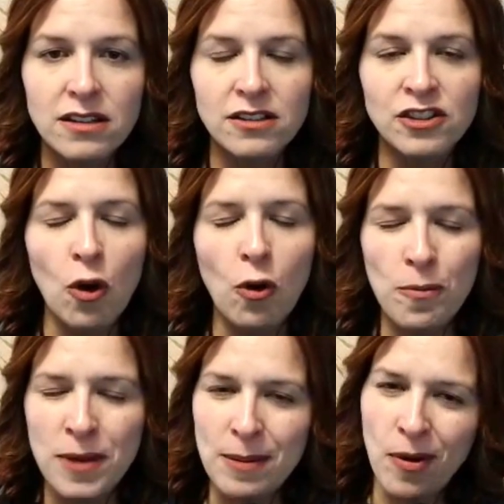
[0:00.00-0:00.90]
So
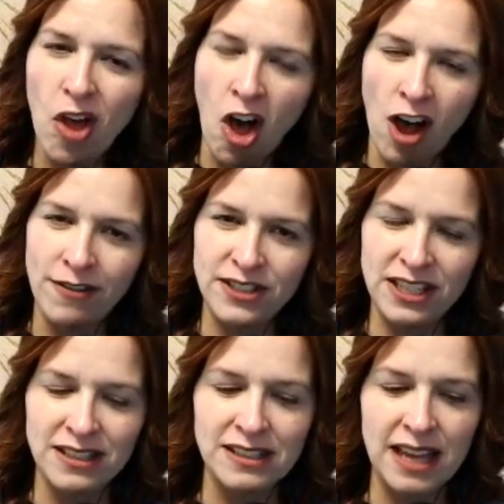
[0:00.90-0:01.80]
people
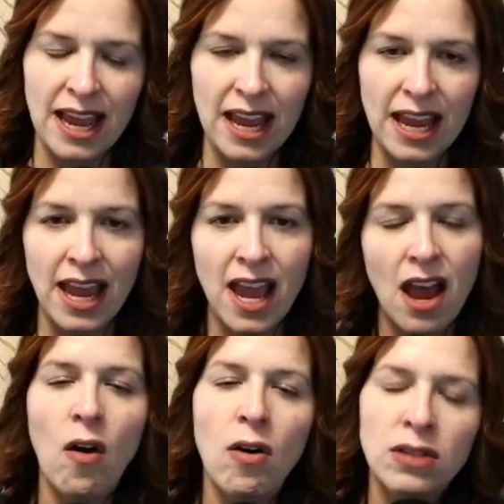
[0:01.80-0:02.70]
often say,
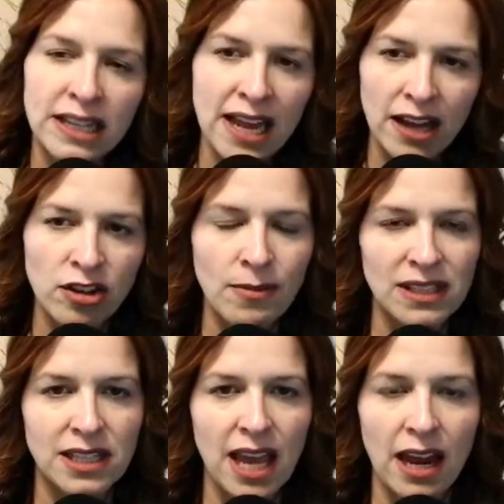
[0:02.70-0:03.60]
"Oh, Lynette, you
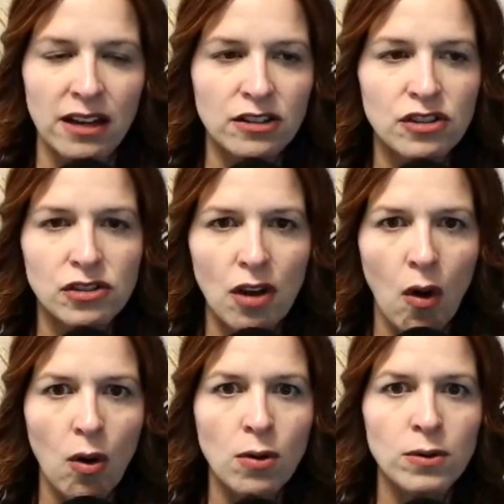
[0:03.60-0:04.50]
must get
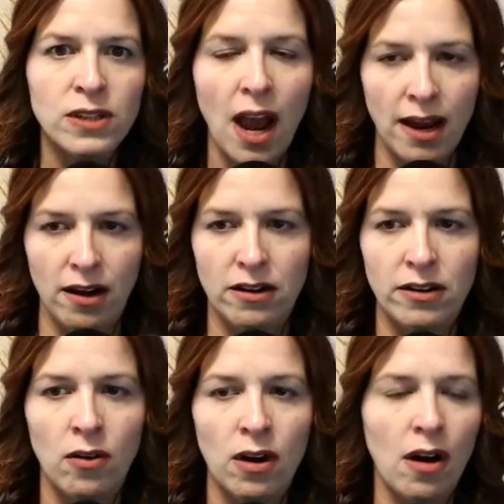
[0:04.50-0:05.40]
so tired,"
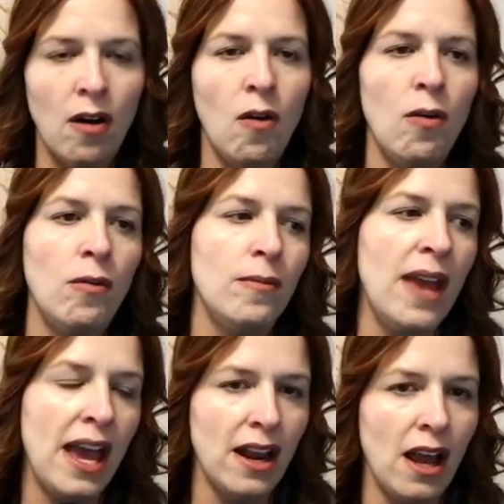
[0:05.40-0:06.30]
or, "Oh
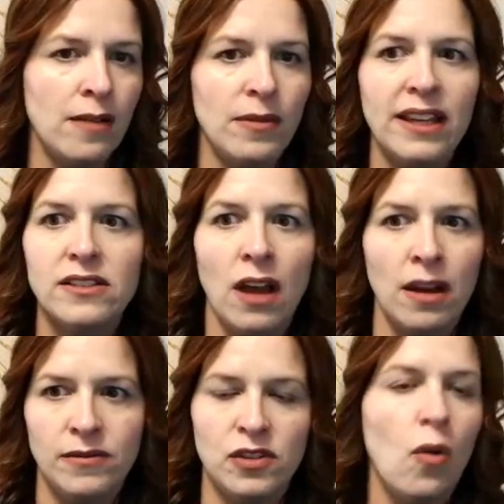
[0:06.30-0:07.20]
man,
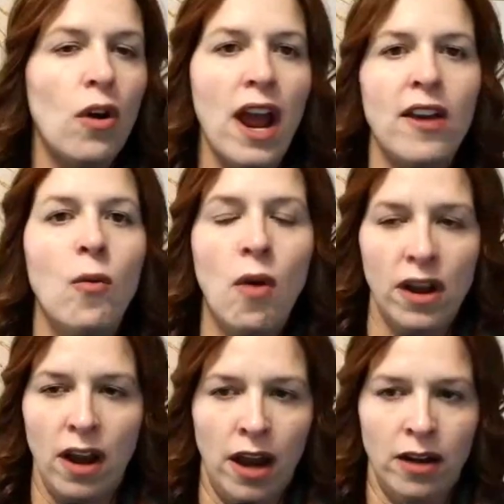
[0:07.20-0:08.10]
I'm sorry. I don't
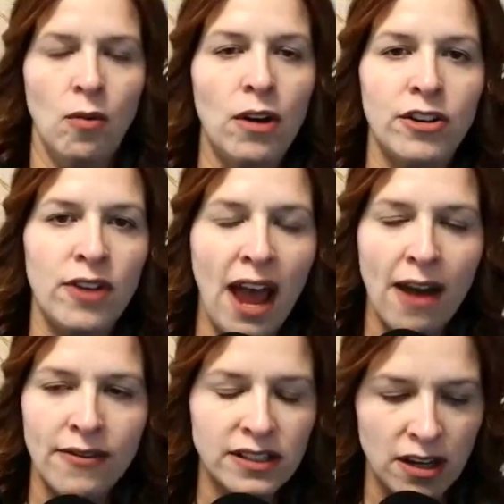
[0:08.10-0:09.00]
want you to
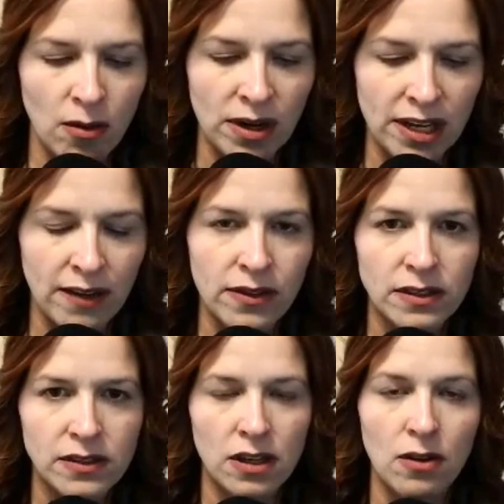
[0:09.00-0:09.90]
have this. I don't want to give
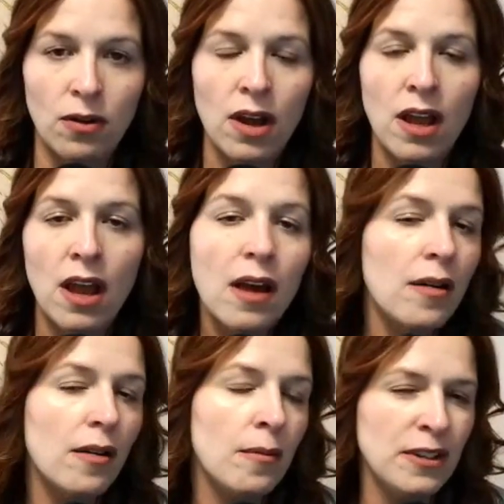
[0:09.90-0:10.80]
this to you."
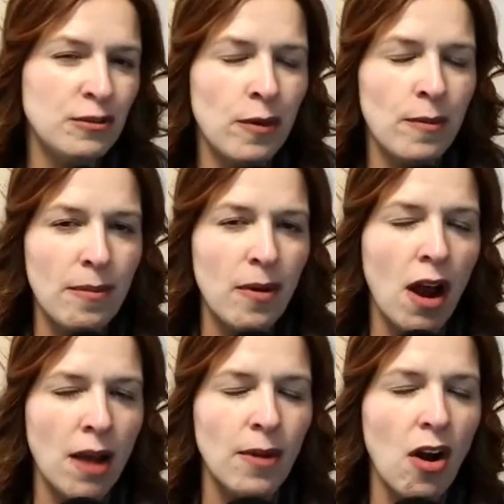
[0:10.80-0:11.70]
But remember,
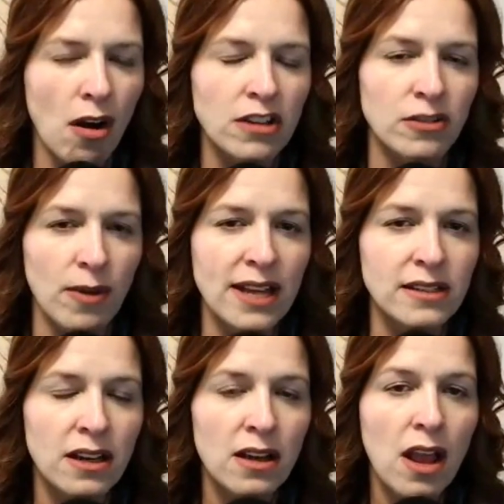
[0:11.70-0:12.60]
I'm a conduit.
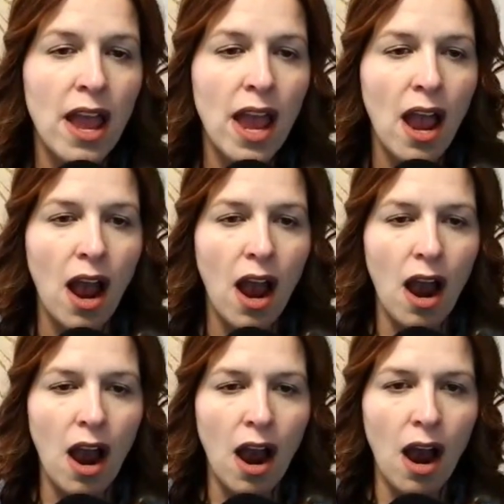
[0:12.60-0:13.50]

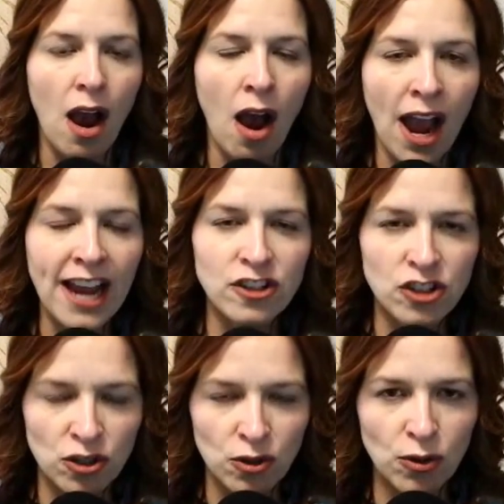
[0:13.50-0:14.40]
I
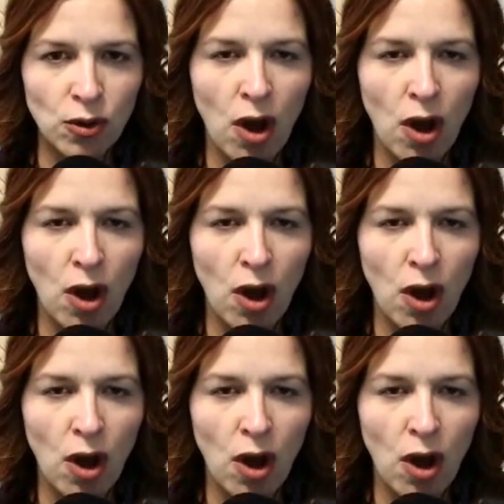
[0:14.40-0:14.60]
do